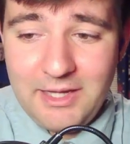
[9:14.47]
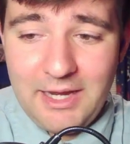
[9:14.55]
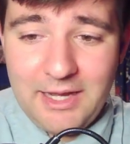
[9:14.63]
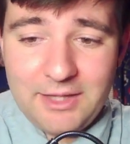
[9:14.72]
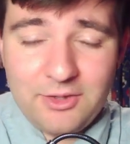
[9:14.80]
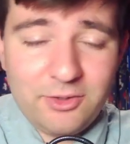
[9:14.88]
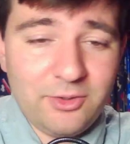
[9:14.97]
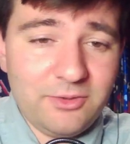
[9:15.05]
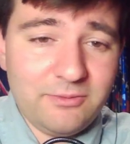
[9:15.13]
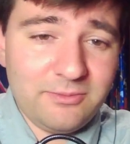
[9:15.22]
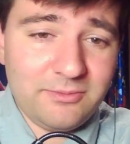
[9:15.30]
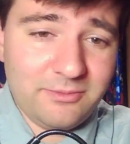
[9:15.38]
in the
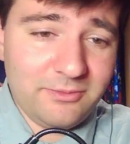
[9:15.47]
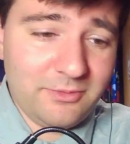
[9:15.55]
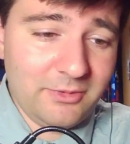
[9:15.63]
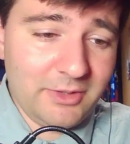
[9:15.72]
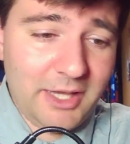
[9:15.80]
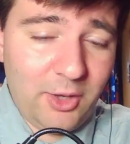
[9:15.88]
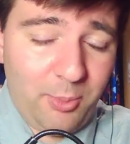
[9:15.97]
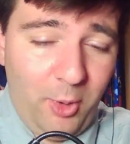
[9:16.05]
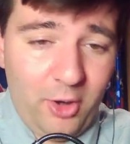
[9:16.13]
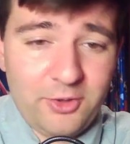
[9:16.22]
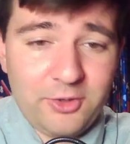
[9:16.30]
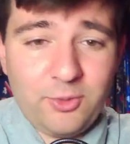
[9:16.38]
later
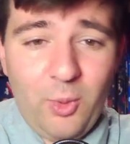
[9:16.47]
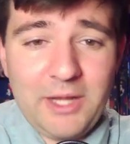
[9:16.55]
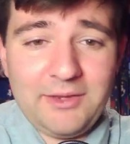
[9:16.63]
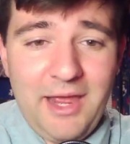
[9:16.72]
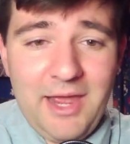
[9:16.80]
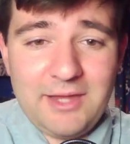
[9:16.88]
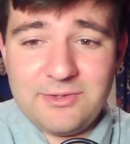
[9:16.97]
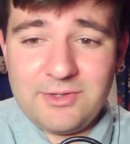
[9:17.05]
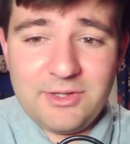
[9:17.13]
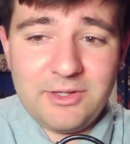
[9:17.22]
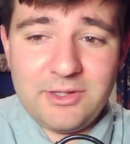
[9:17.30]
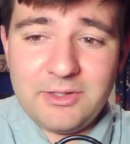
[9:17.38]
part of the 2010s
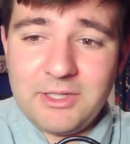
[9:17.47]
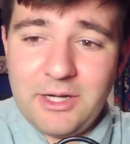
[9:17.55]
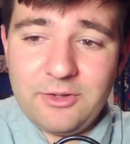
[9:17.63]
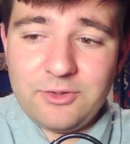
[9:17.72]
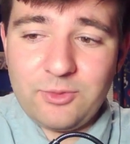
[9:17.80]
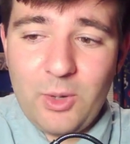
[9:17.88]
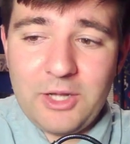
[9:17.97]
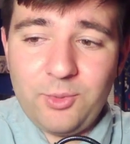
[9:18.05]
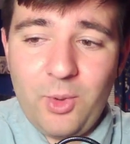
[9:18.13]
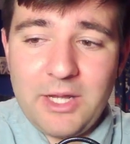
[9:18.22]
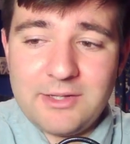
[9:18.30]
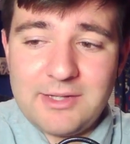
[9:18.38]
and the you know the
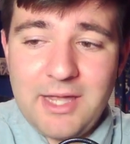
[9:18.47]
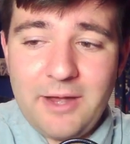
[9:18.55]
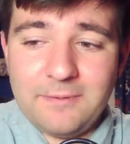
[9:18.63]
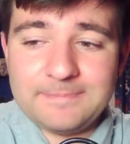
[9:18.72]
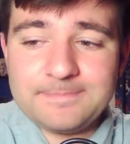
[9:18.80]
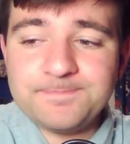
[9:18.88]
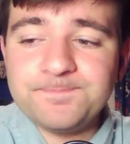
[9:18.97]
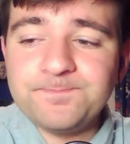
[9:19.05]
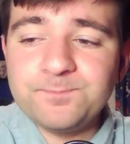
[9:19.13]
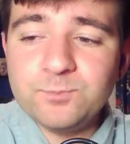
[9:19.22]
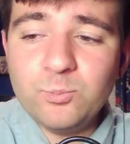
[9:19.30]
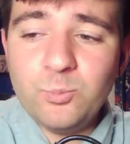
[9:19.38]
2020s now,
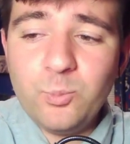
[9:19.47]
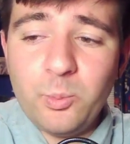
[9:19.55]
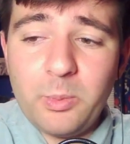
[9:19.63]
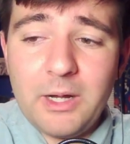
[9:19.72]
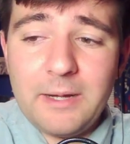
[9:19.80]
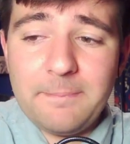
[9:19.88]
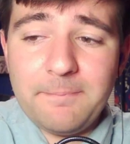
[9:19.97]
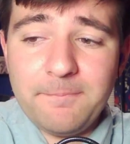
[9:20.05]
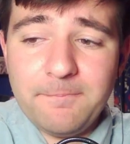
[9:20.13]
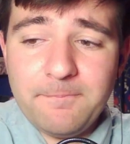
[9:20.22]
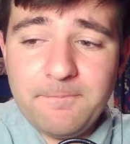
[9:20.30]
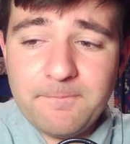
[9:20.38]
but
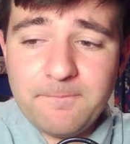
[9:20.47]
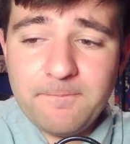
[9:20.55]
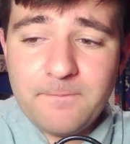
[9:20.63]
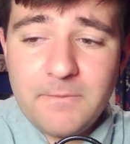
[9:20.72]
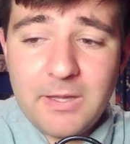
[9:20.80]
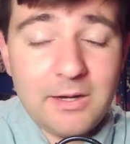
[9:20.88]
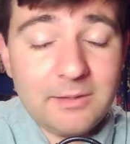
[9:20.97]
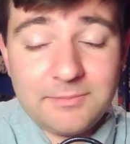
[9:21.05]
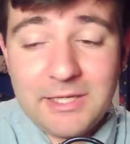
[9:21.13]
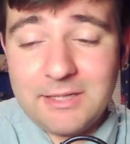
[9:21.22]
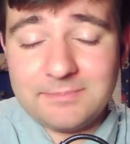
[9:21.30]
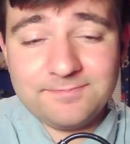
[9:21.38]
um,
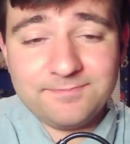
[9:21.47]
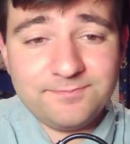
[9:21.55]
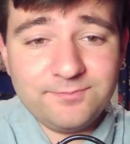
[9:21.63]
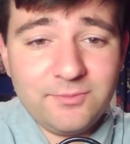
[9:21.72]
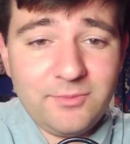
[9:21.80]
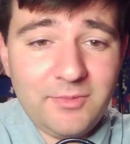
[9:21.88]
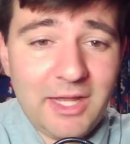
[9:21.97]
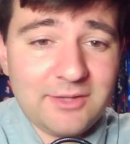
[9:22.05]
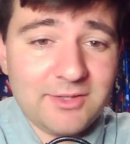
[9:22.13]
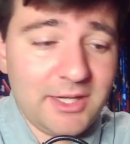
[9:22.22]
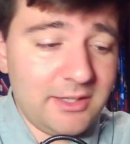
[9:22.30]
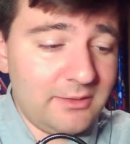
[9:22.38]
yeah, that's
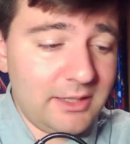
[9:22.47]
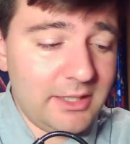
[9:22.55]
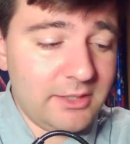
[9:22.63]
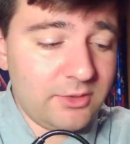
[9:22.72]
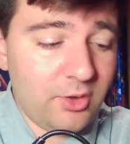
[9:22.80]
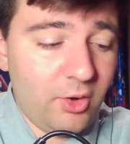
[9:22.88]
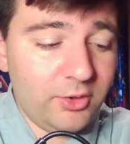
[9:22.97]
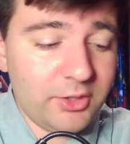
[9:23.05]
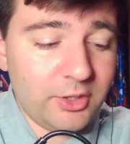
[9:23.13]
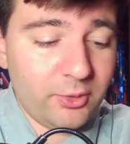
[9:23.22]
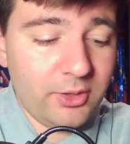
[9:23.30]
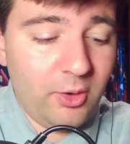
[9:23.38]
it. He is called a,
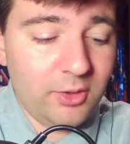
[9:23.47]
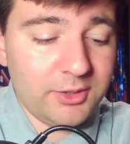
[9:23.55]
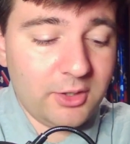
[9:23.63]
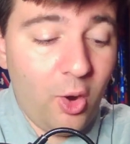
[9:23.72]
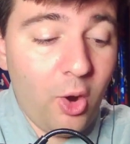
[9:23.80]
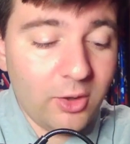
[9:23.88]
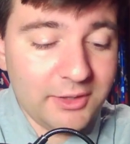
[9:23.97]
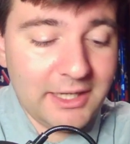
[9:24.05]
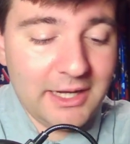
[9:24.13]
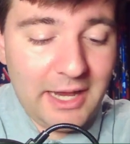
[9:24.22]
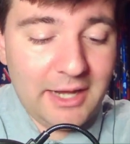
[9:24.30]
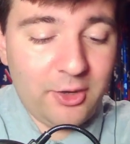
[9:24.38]
called called it
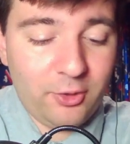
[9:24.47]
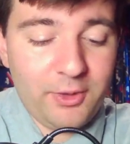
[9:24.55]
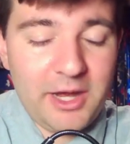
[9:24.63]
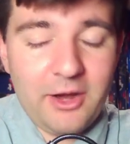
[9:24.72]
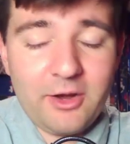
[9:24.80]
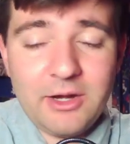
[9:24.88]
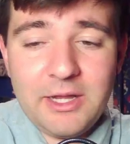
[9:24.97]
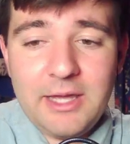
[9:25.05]
a career,